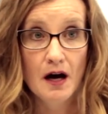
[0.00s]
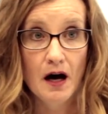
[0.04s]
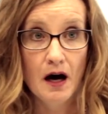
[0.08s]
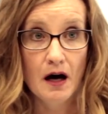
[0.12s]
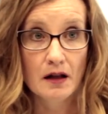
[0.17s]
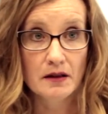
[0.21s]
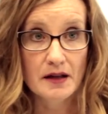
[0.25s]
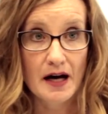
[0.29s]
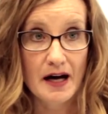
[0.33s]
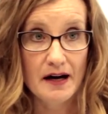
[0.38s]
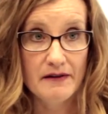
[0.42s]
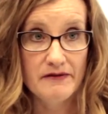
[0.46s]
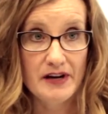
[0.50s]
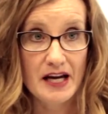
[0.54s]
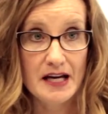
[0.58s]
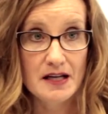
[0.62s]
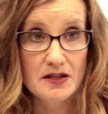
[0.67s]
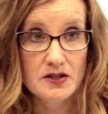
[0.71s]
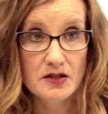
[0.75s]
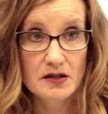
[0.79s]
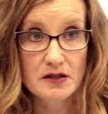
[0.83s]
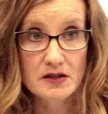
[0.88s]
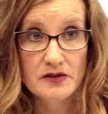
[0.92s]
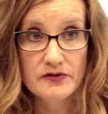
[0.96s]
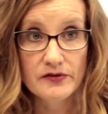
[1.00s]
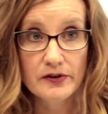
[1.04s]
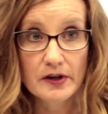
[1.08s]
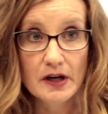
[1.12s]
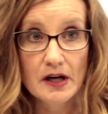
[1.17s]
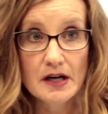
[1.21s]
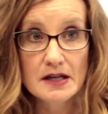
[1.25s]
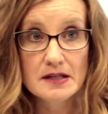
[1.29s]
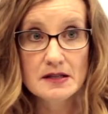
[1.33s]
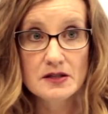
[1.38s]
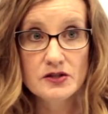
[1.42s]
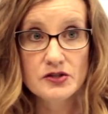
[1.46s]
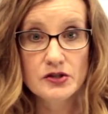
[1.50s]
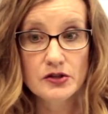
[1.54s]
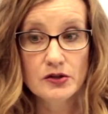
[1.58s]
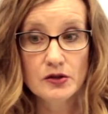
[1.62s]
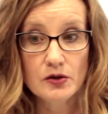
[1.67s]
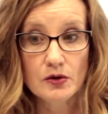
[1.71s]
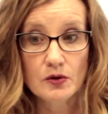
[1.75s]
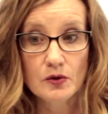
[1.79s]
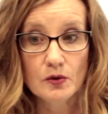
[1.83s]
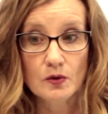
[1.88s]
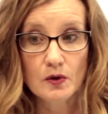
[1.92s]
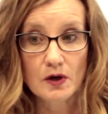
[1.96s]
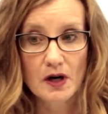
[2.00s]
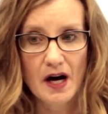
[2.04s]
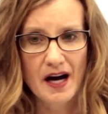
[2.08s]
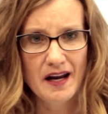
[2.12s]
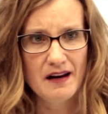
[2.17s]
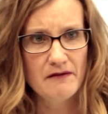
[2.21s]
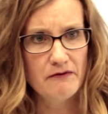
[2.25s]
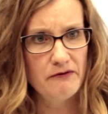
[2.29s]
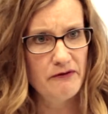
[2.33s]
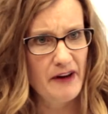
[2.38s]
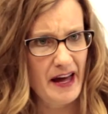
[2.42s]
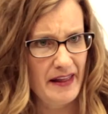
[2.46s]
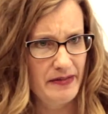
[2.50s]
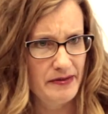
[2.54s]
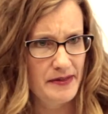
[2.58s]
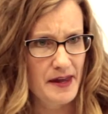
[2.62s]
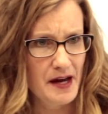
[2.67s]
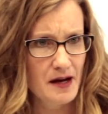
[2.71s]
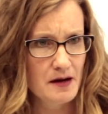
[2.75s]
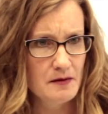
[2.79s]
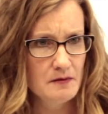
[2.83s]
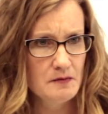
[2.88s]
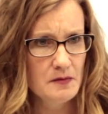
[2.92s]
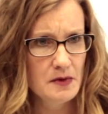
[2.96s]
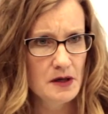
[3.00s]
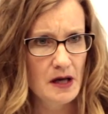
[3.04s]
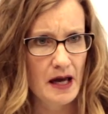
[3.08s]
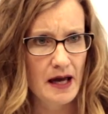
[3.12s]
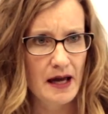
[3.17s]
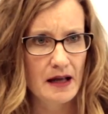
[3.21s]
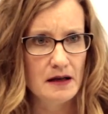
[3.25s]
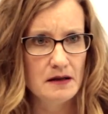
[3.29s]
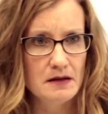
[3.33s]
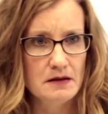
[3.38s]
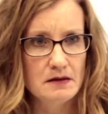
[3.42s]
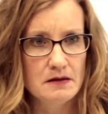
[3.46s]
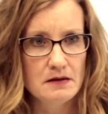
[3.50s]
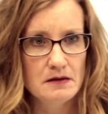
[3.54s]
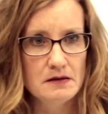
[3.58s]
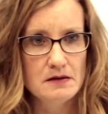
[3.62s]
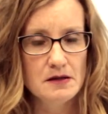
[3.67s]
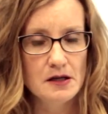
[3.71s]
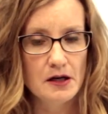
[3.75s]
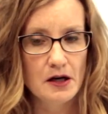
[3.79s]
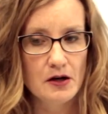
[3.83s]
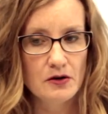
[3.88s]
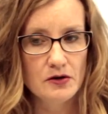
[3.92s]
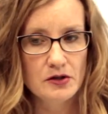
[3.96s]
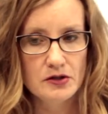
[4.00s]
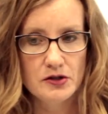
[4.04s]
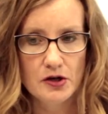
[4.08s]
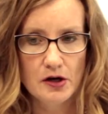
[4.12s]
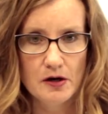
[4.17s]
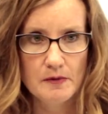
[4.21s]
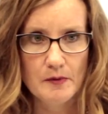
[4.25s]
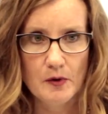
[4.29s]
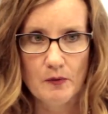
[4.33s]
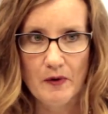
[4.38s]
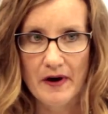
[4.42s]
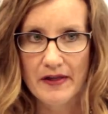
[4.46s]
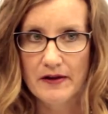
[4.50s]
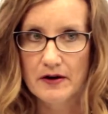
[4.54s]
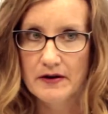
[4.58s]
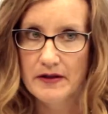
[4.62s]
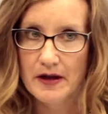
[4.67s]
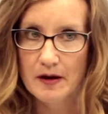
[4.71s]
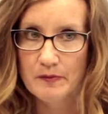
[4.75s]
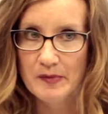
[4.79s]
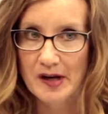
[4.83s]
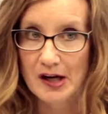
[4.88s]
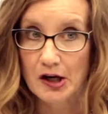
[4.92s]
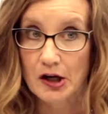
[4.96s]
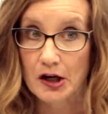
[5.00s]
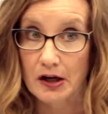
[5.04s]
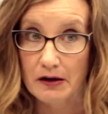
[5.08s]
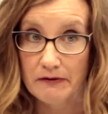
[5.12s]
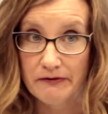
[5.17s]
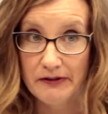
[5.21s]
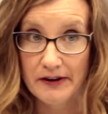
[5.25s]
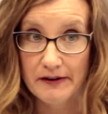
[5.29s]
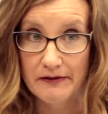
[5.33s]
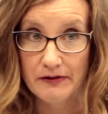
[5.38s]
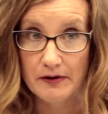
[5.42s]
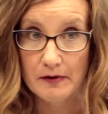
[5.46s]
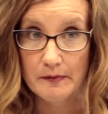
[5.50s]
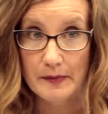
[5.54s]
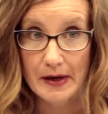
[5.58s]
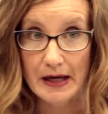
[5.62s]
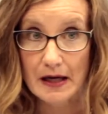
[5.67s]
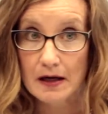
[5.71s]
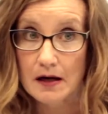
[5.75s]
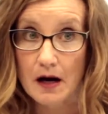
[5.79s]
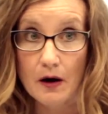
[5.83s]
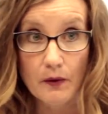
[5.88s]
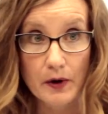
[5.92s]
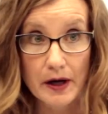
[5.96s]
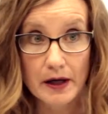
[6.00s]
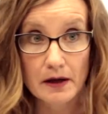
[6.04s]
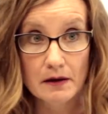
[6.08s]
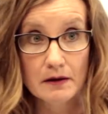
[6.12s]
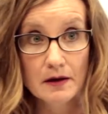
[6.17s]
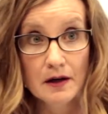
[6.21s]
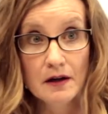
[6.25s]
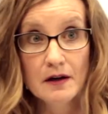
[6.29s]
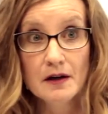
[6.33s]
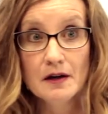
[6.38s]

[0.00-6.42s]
a lot of agents for us to kind of vet them and you know determine whether they'd be a good fit for me, knowing